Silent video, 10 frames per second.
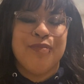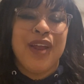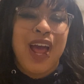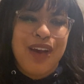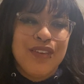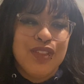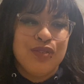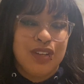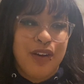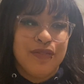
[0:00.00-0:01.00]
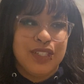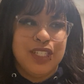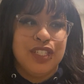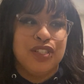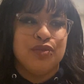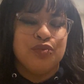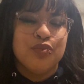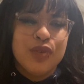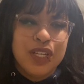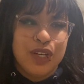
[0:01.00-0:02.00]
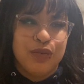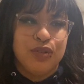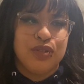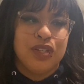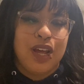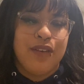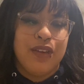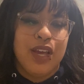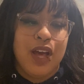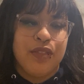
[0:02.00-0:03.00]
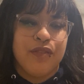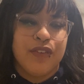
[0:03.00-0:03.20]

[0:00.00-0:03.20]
But having those conversations is really crucial to having healthy